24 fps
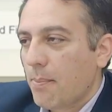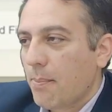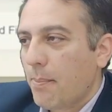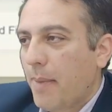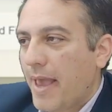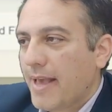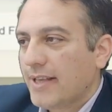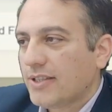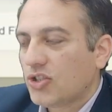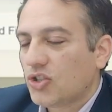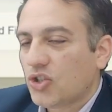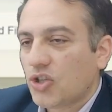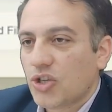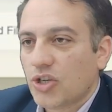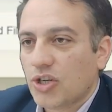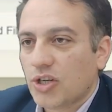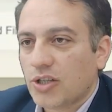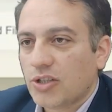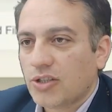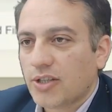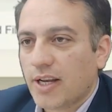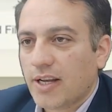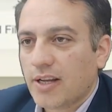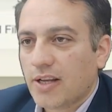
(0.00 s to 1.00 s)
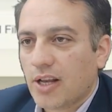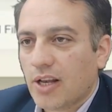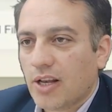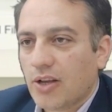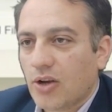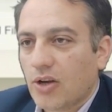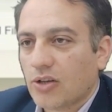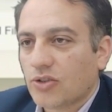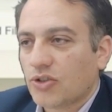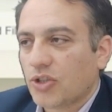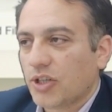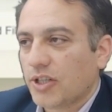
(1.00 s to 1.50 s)
paste here, then
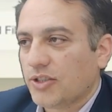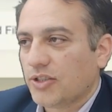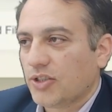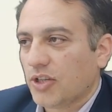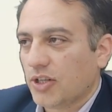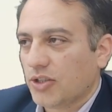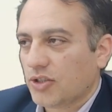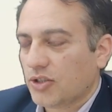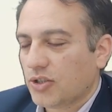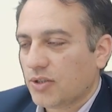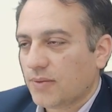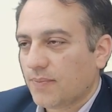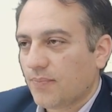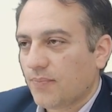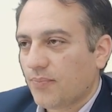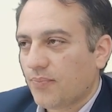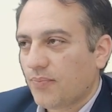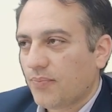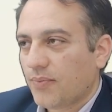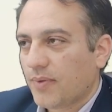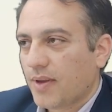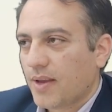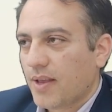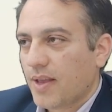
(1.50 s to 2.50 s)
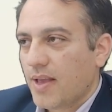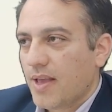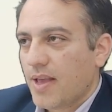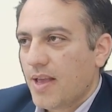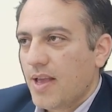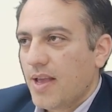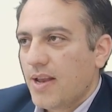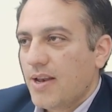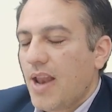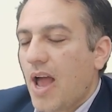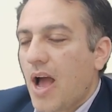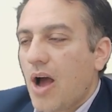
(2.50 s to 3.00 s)
click on research.
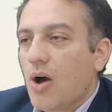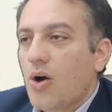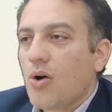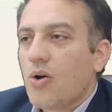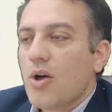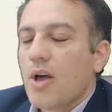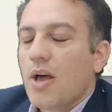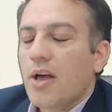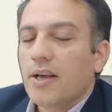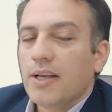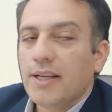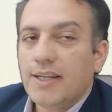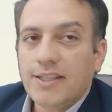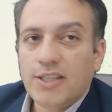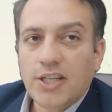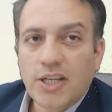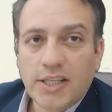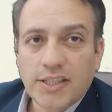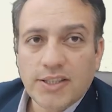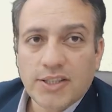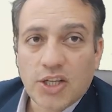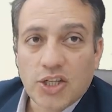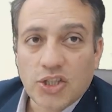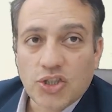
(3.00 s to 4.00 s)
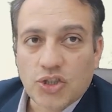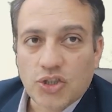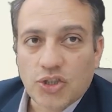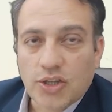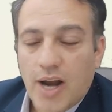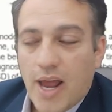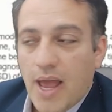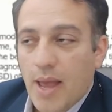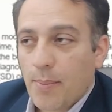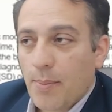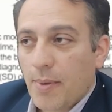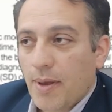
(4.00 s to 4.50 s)
Now
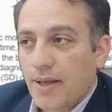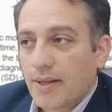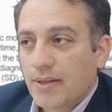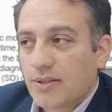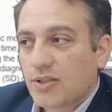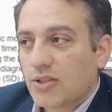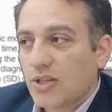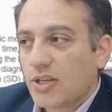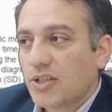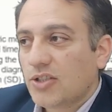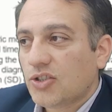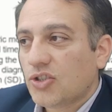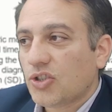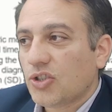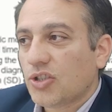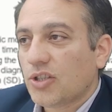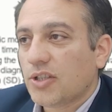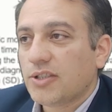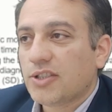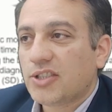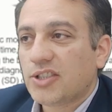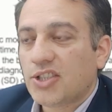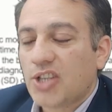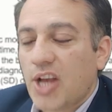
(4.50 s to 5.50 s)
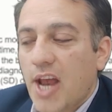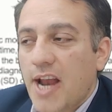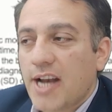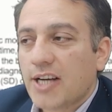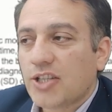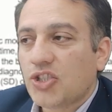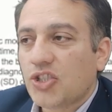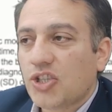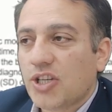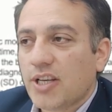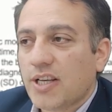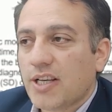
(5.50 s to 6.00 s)
ResearchRabbit is
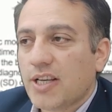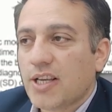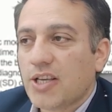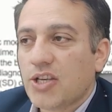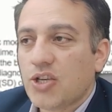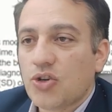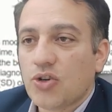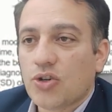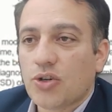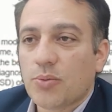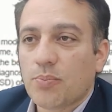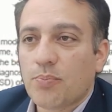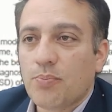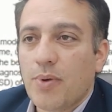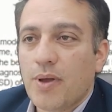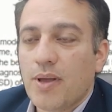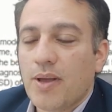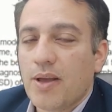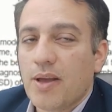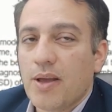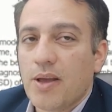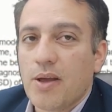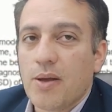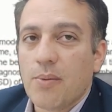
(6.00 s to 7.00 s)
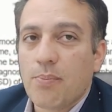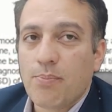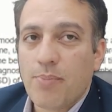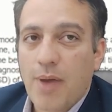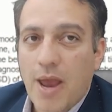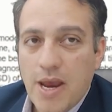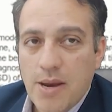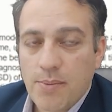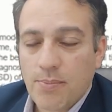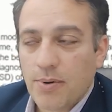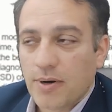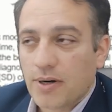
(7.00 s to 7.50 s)
searching your
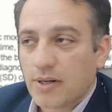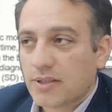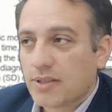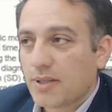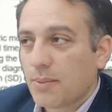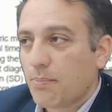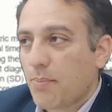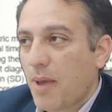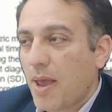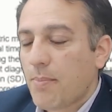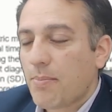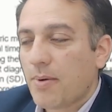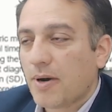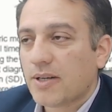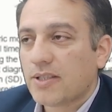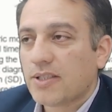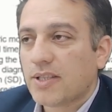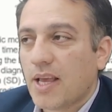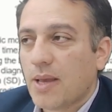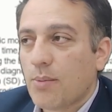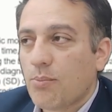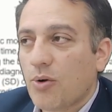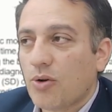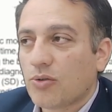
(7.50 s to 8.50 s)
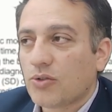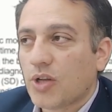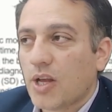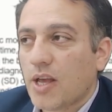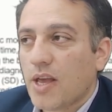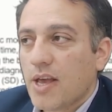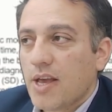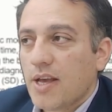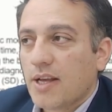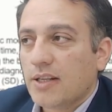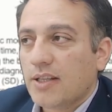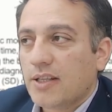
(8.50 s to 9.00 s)
papers about
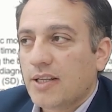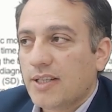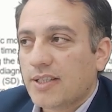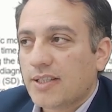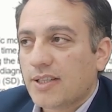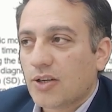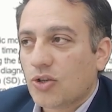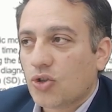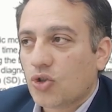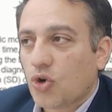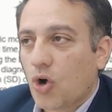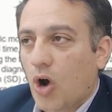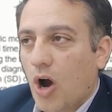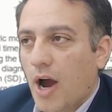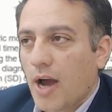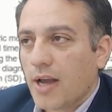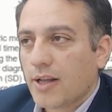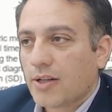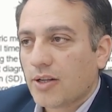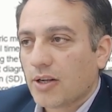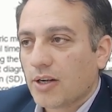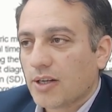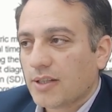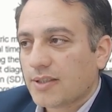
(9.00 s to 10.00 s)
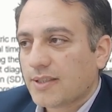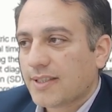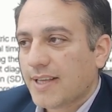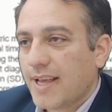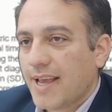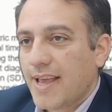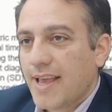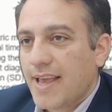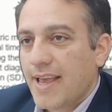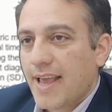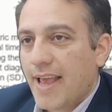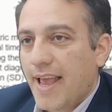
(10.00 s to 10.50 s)
these titles
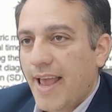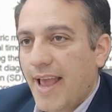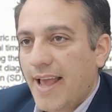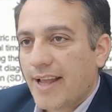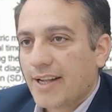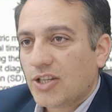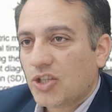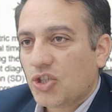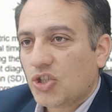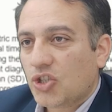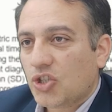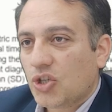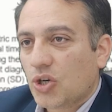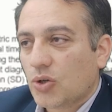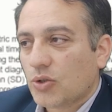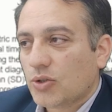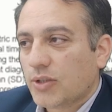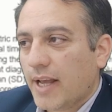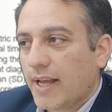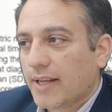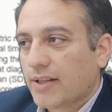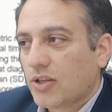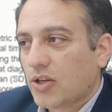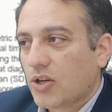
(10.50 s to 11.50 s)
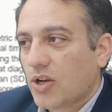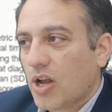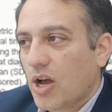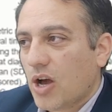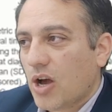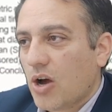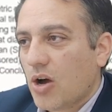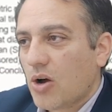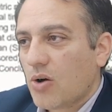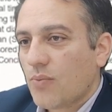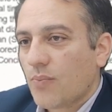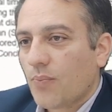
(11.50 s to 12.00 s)
and show that
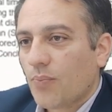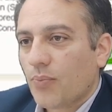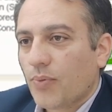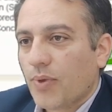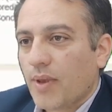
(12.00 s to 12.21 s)
now